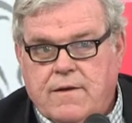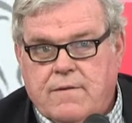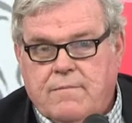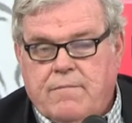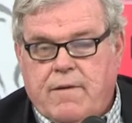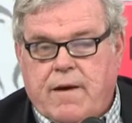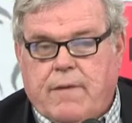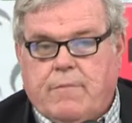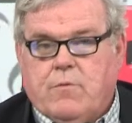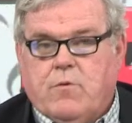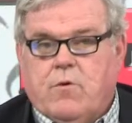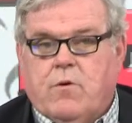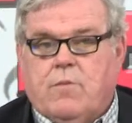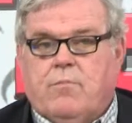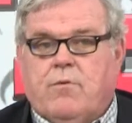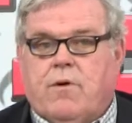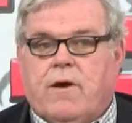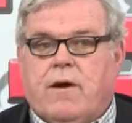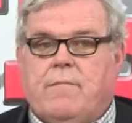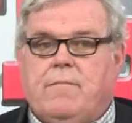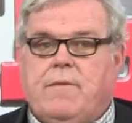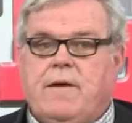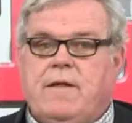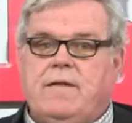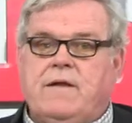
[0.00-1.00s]
Maybe we'll
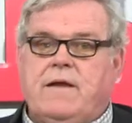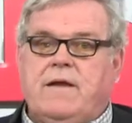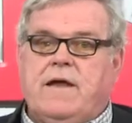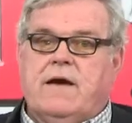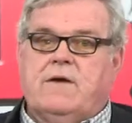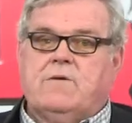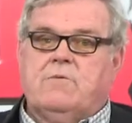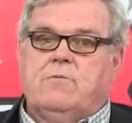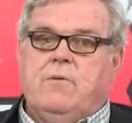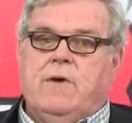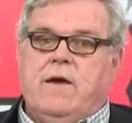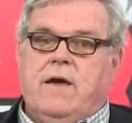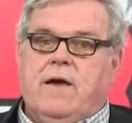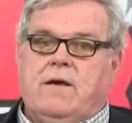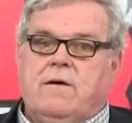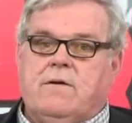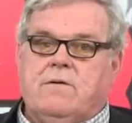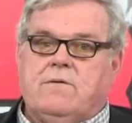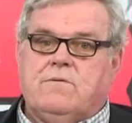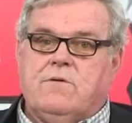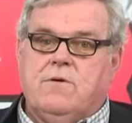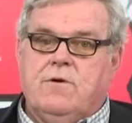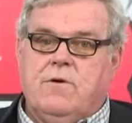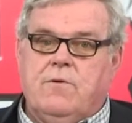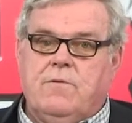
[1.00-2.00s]
bring him in the next week or
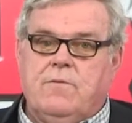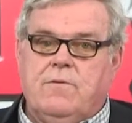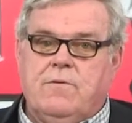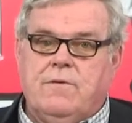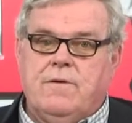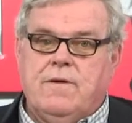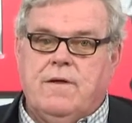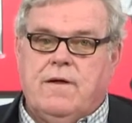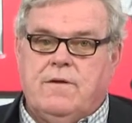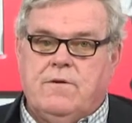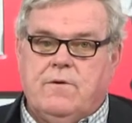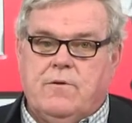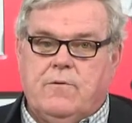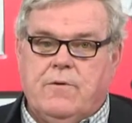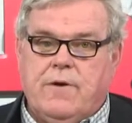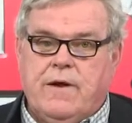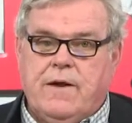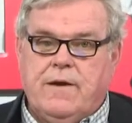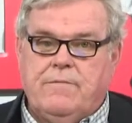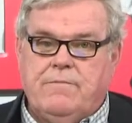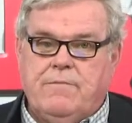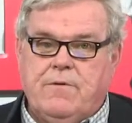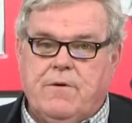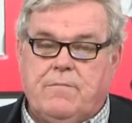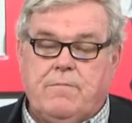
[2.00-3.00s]
two and do an
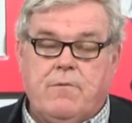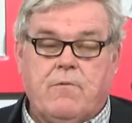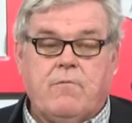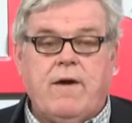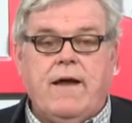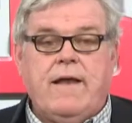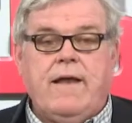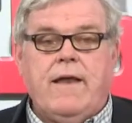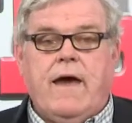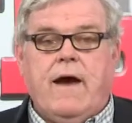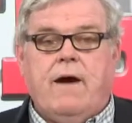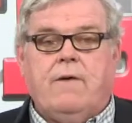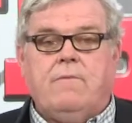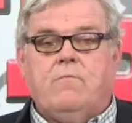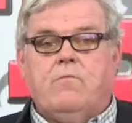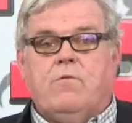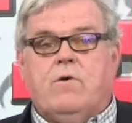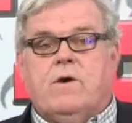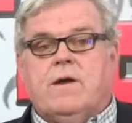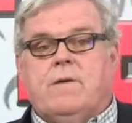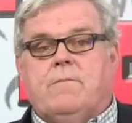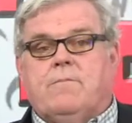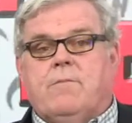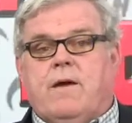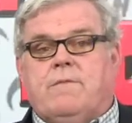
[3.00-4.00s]
interview. But right now, we're
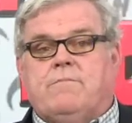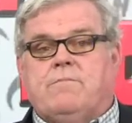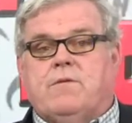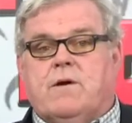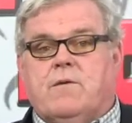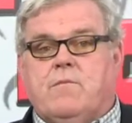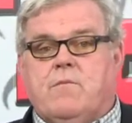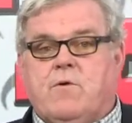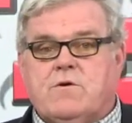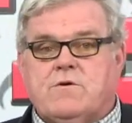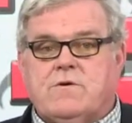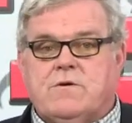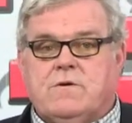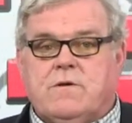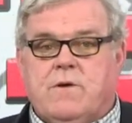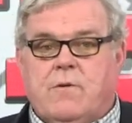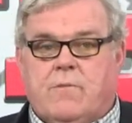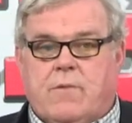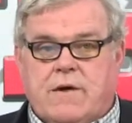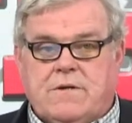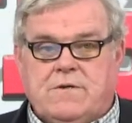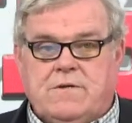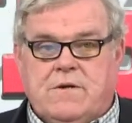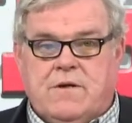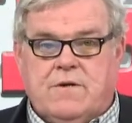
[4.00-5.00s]
going to break for commercial. You're
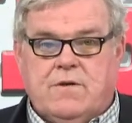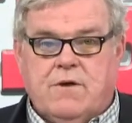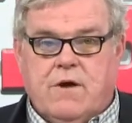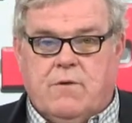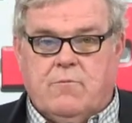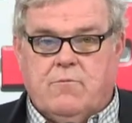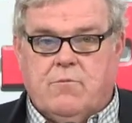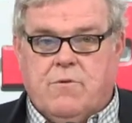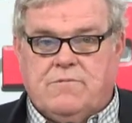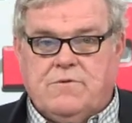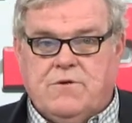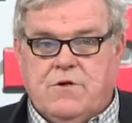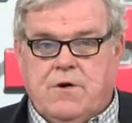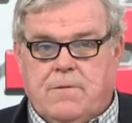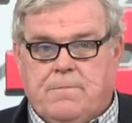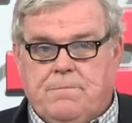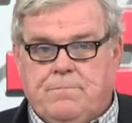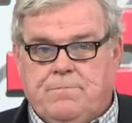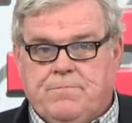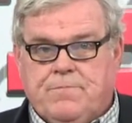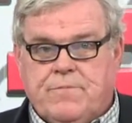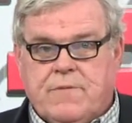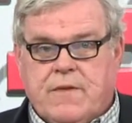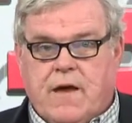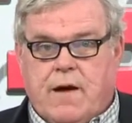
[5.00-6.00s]
watching the Toms River Show.
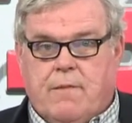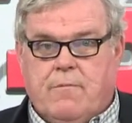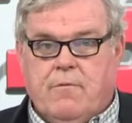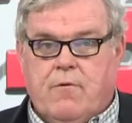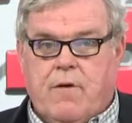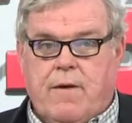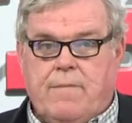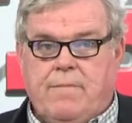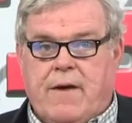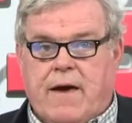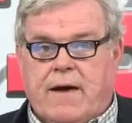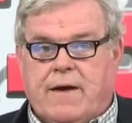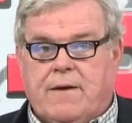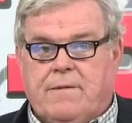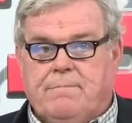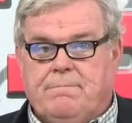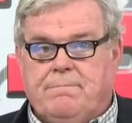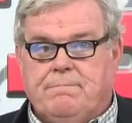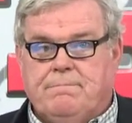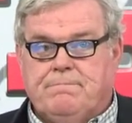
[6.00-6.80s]
I'll be right back.